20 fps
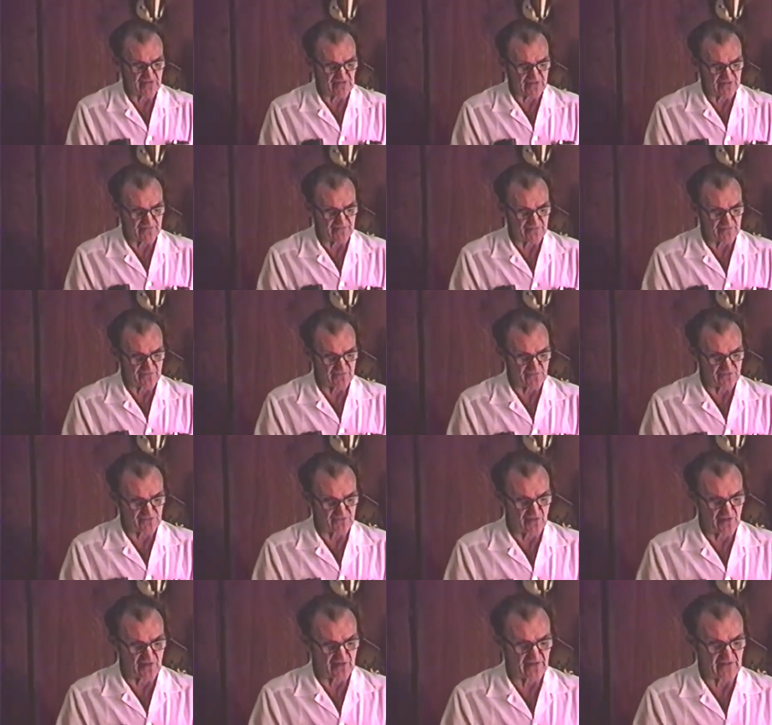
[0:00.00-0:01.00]
even under
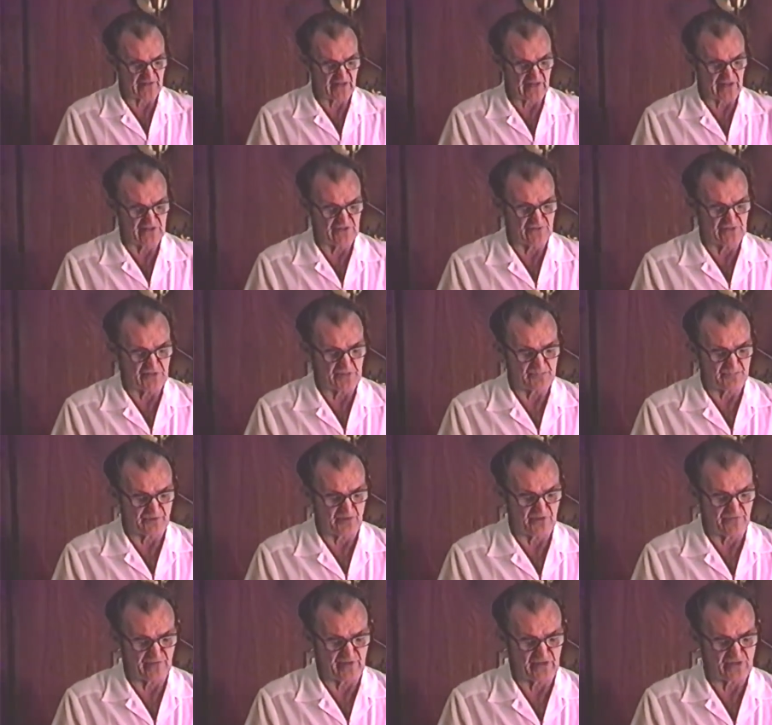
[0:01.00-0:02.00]
trial and
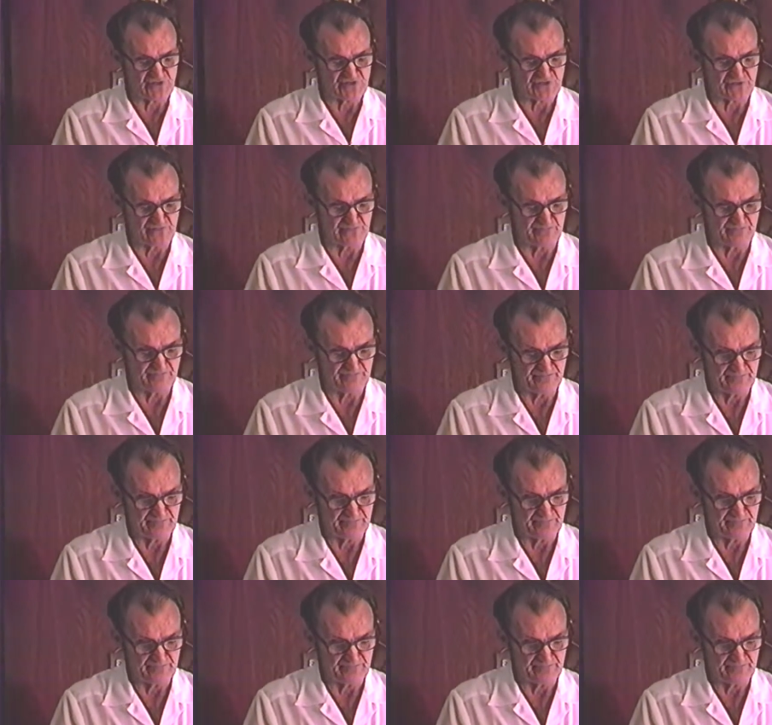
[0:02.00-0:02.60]
deprivation.